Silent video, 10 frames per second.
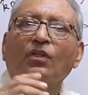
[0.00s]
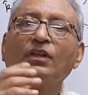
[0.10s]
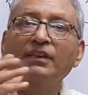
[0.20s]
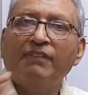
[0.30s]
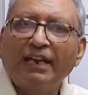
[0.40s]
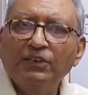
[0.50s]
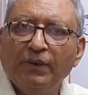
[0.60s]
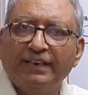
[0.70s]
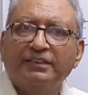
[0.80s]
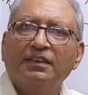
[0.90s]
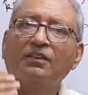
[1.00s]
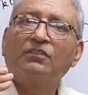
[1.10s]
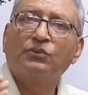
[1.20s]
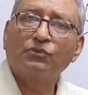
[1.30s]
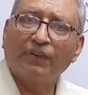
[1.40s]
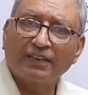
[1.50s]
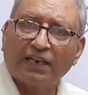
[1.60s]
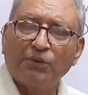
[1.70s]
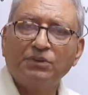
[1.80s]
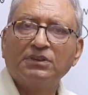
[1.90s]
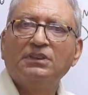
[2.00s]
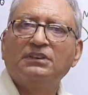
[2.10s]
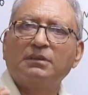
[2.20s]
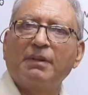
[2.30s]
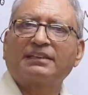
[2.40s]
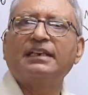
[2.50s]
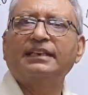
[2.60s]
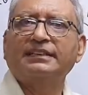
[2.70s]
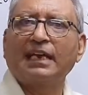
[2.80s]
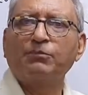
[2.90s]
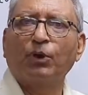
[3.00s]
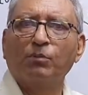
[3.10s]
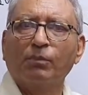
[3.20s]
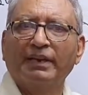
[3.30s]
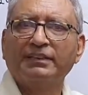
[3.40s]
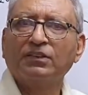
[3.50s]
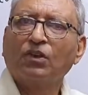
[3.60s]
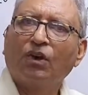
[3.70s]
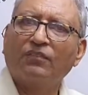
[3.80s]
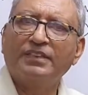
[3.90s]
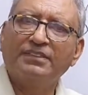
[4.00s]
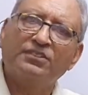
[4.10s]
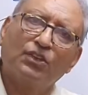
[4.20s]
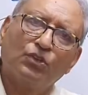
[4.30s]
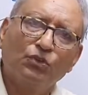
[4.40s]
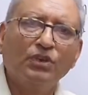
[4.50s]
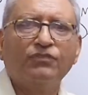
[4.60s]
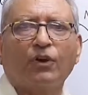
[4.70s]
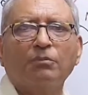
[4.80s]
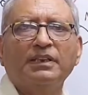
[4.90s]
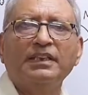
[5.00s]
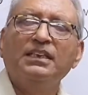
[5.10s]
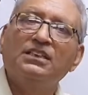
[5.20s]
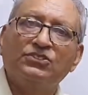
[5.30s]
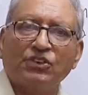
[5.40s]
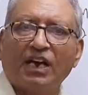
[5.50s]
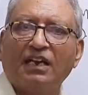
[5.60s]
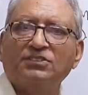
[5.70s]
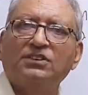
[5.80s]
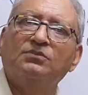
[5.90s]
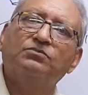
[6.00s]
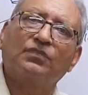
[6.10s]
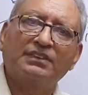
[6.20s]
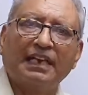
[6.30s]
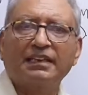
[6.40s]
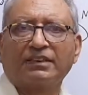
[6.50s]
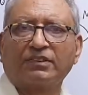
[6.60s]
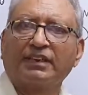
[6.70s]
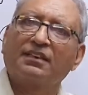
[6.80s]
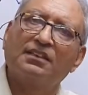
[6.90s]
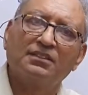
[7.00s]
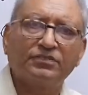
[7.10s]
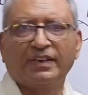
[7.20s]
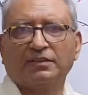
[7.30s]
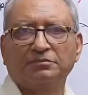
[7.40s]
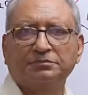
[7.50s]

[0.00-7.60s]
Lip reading: evaluate, to work out the magnetic dipole moment of this uniformly charged dielectric sphere.